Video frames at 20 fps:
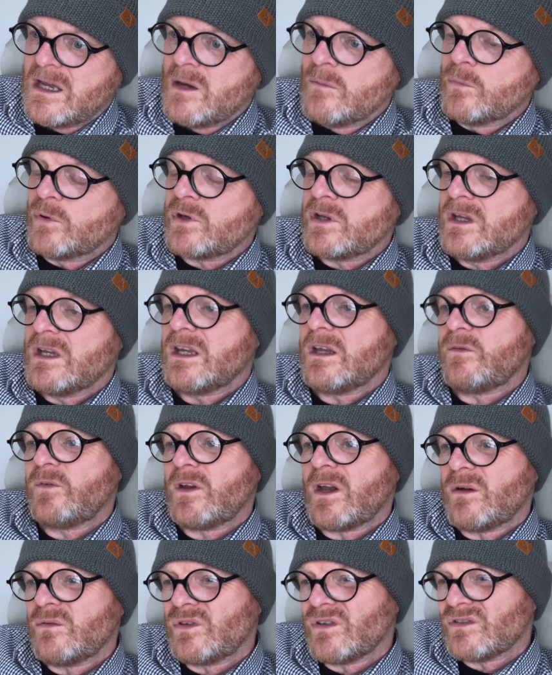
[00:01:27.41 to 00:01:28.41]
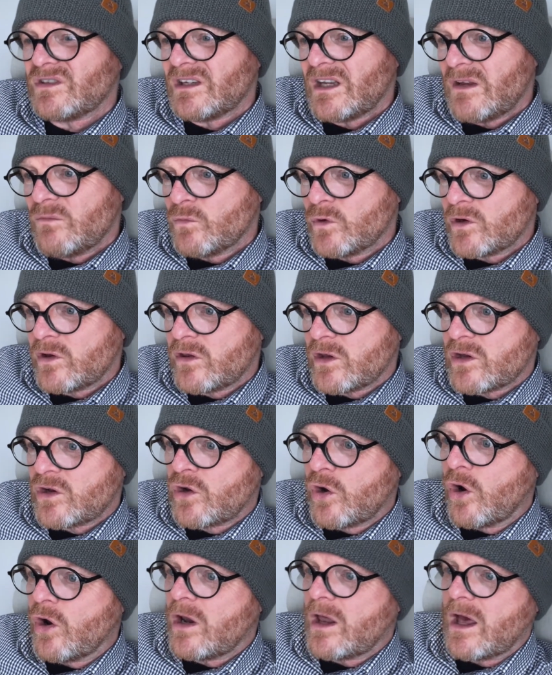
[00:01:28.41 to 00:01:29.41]
But if you does it in one of the
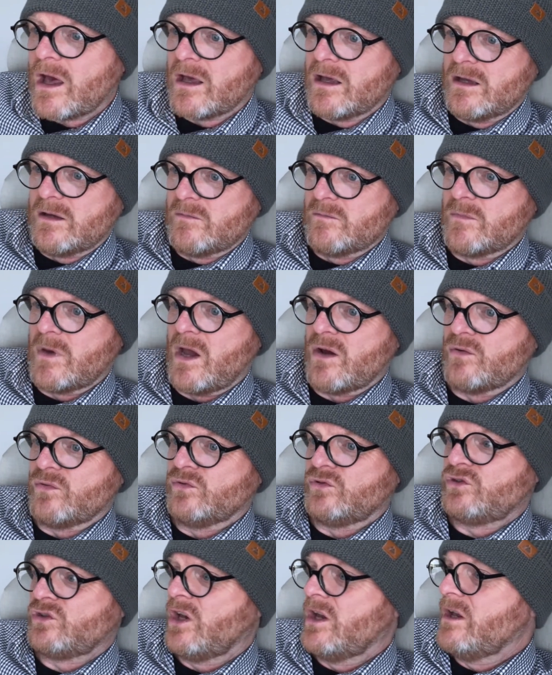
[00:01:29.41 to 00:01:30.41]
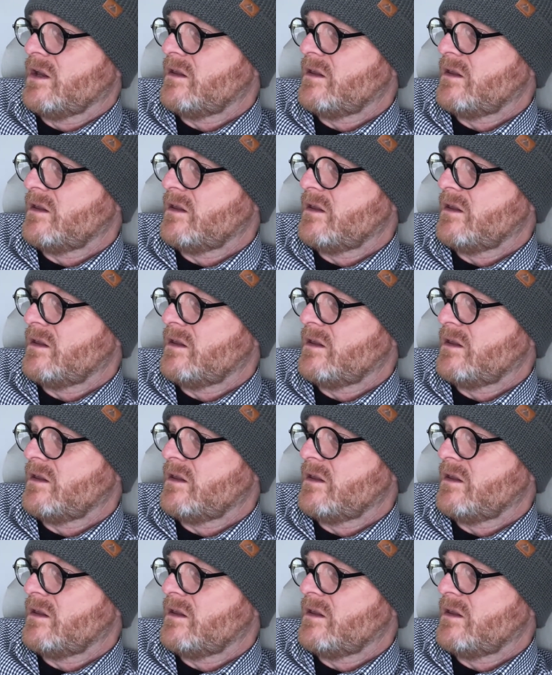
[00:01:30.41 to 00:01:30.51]
colour modes,